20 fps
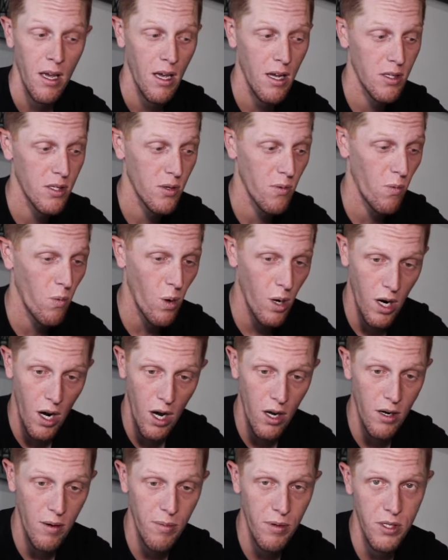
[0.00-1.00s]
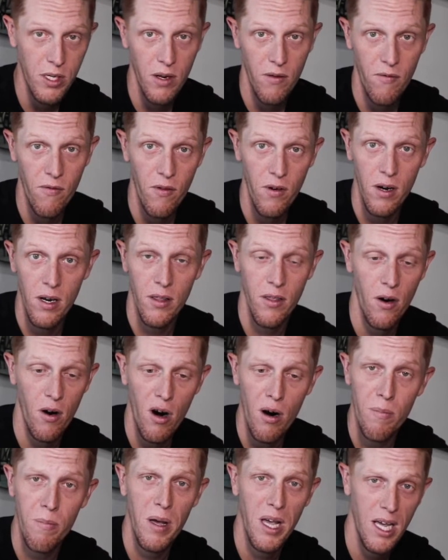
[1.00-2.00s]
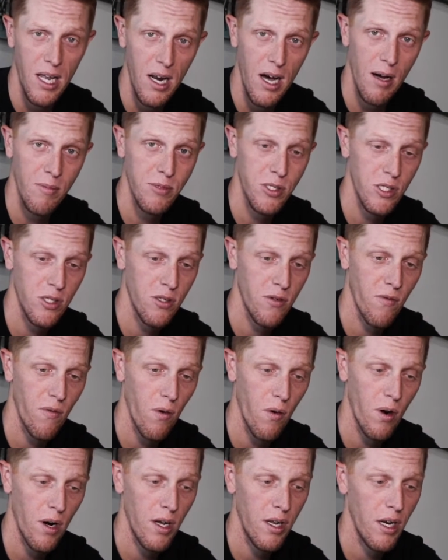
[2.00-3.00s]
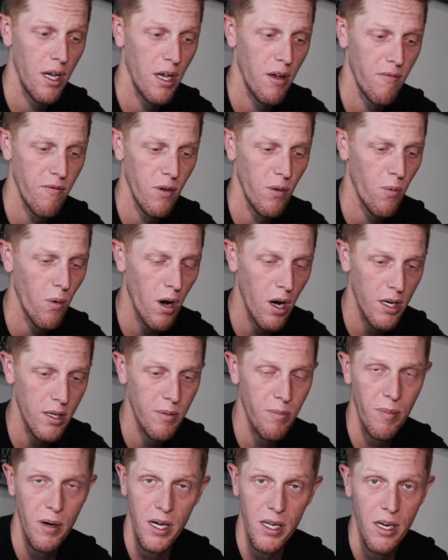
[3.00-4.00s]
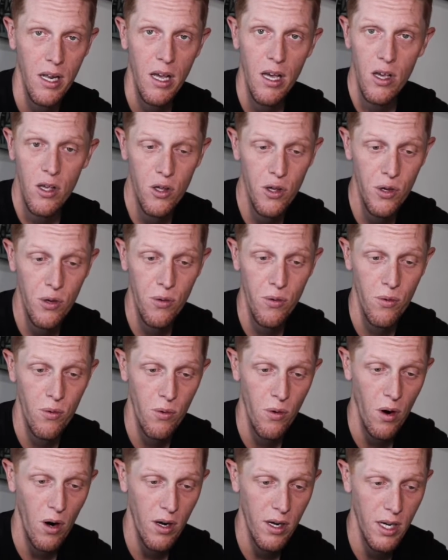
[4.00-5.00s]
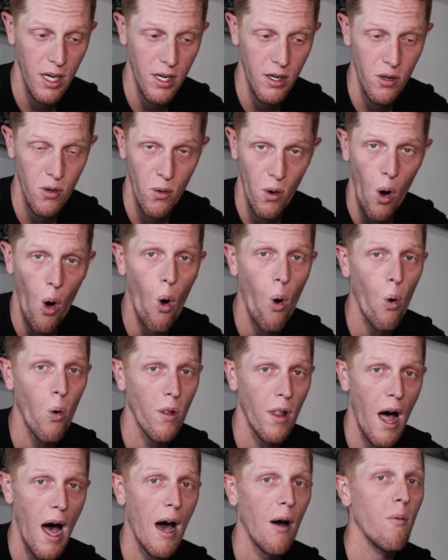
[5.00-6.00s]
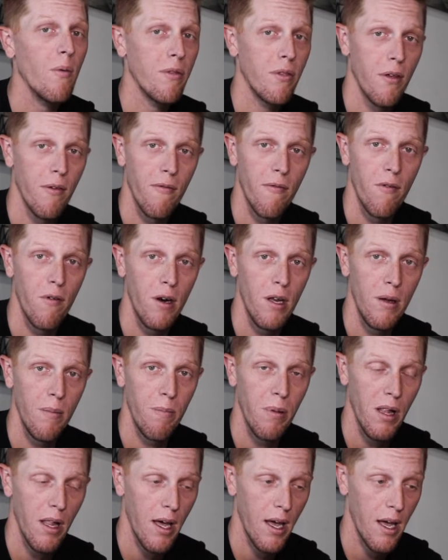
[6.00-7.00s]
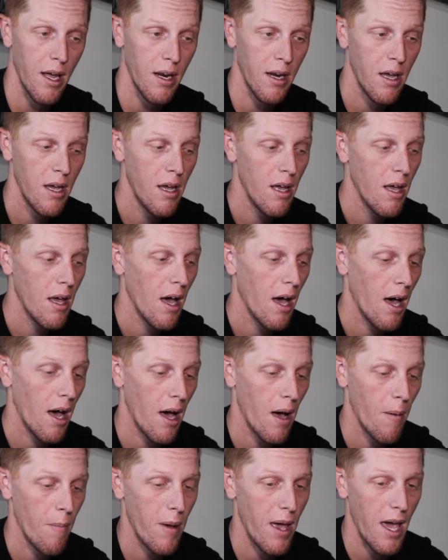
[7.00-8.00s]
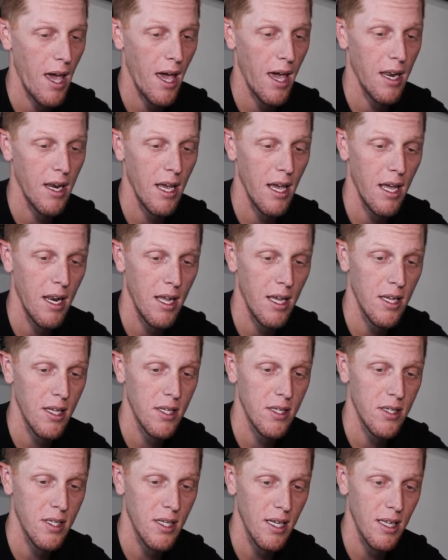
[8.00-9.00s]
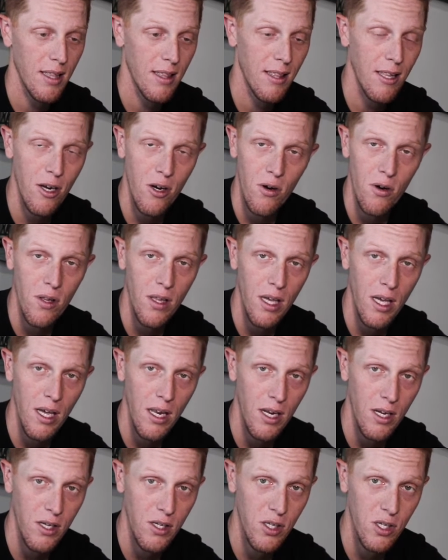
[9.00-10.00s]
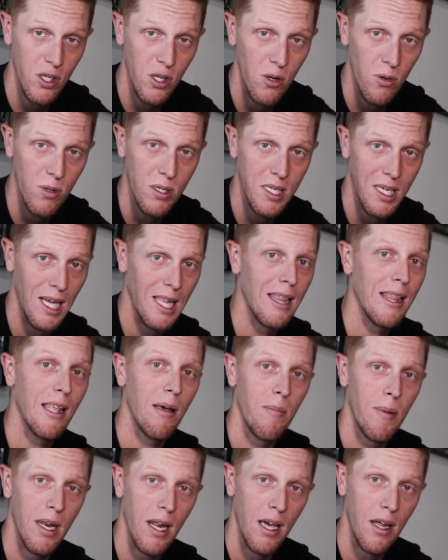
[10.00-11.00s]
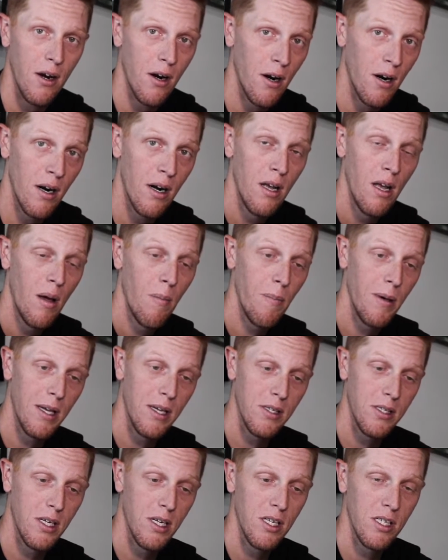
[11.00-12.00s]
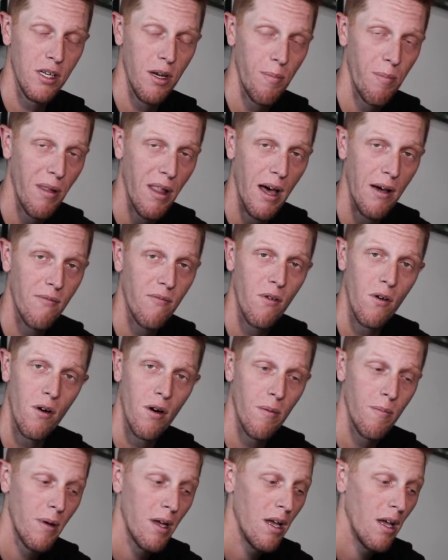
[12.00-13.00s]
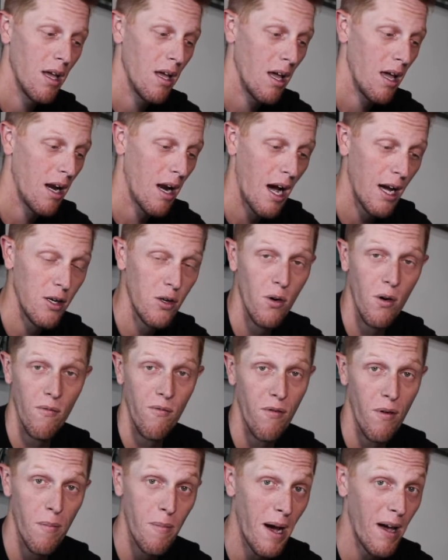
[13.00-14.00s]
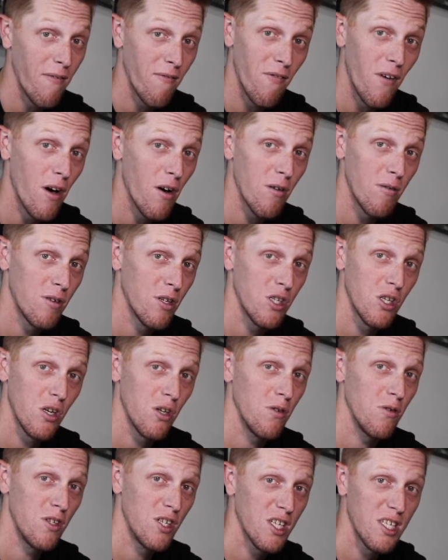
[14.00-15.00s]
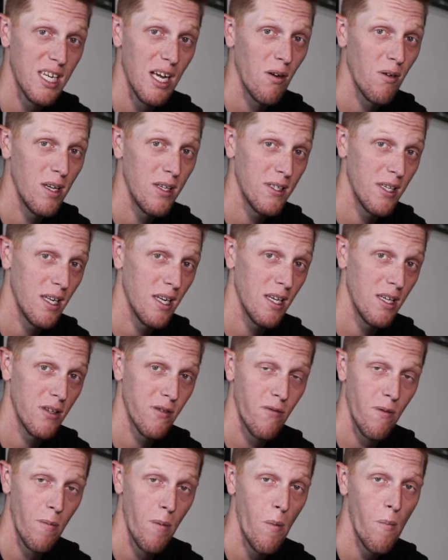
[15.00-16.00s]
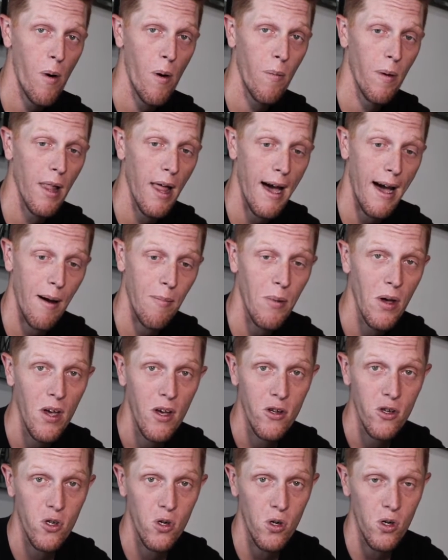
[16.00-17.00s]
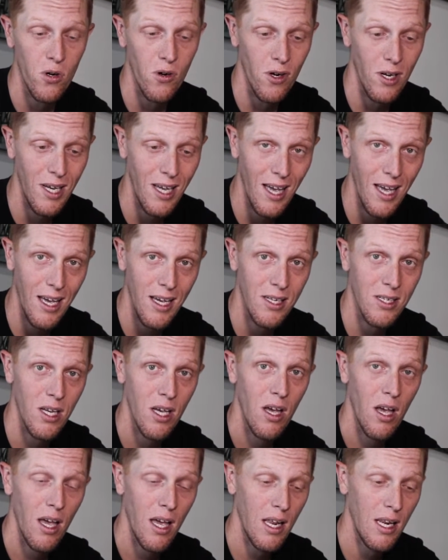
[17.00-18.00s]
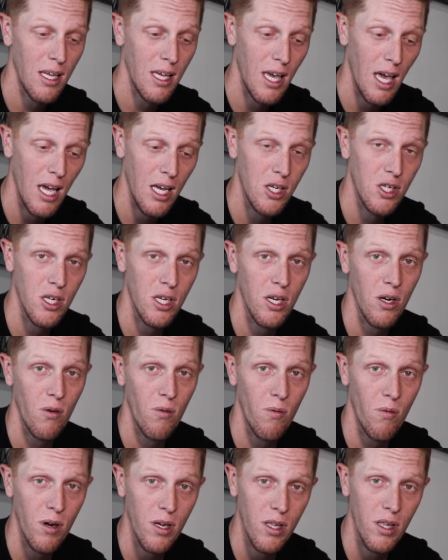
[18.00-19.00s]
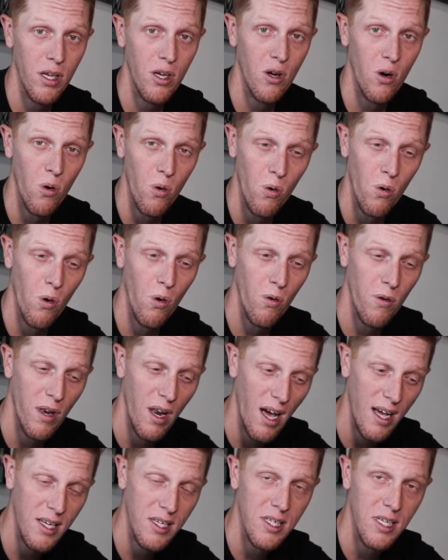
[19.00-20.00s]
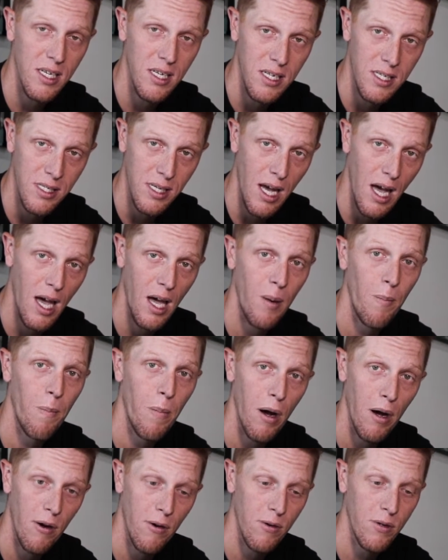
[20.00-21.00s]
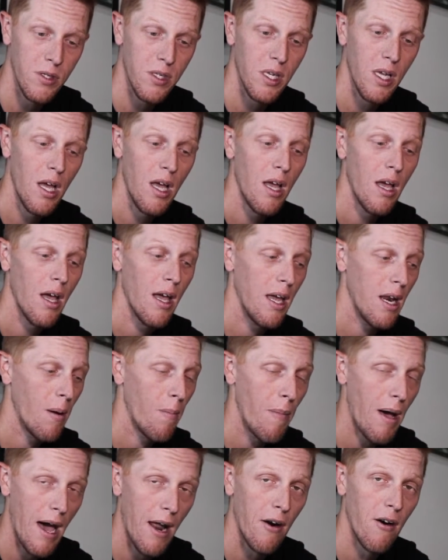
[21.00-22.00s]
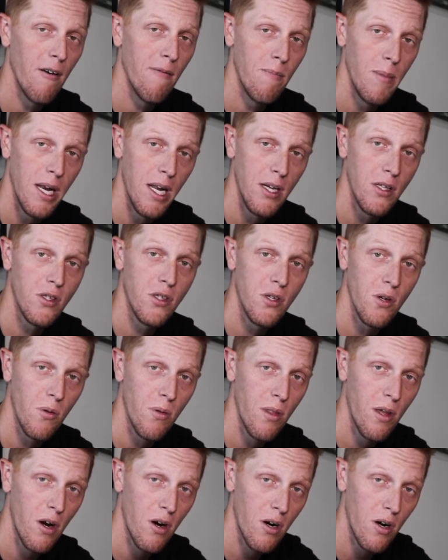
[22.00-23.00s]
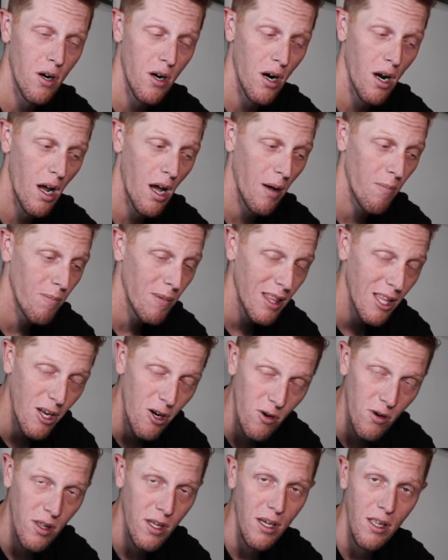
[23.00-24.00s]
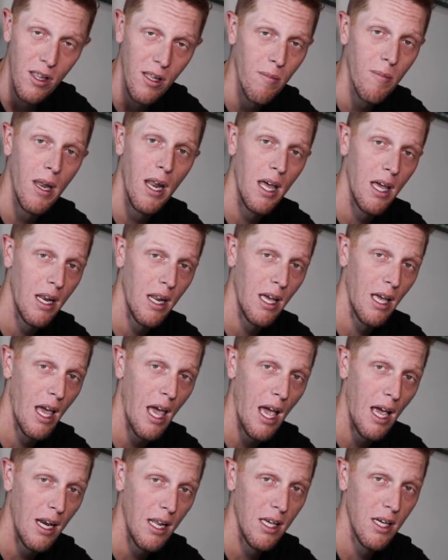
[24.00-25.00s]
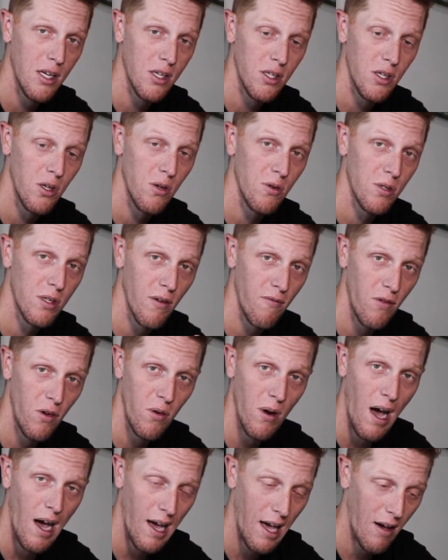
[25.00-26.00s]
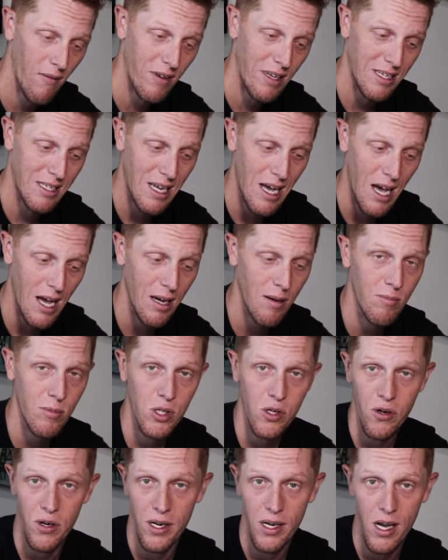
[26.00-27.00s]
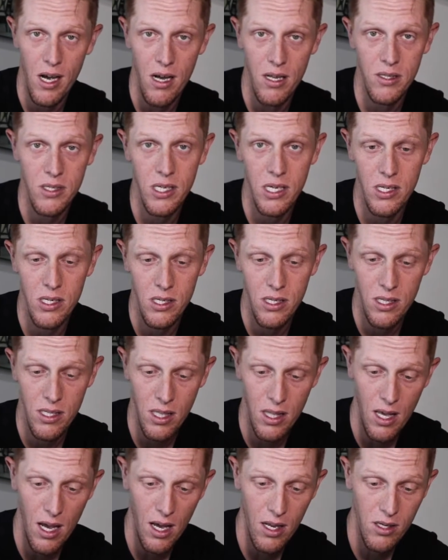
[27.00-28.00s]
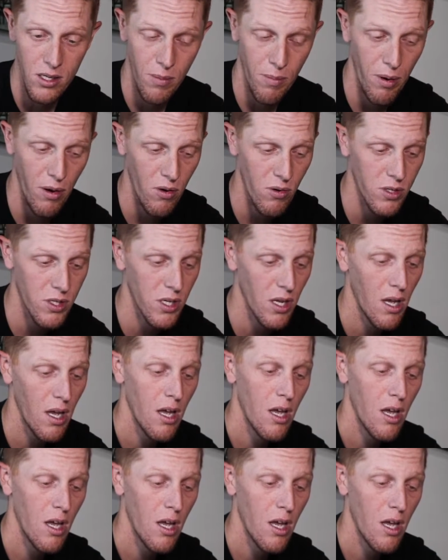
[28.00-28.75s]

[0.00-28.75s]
It's 100% free. There are paid options for it if you want, but you can do a whole lot with the free plan. And it is literally an excuse eliminator because it is a platform, and I do it from my phone to show you just how easy it is from a mobile app to create engaging, really cool, nicely designed posts in a matter of minutes. So I'm literally eliminating any excuse of you not having time to create content to post.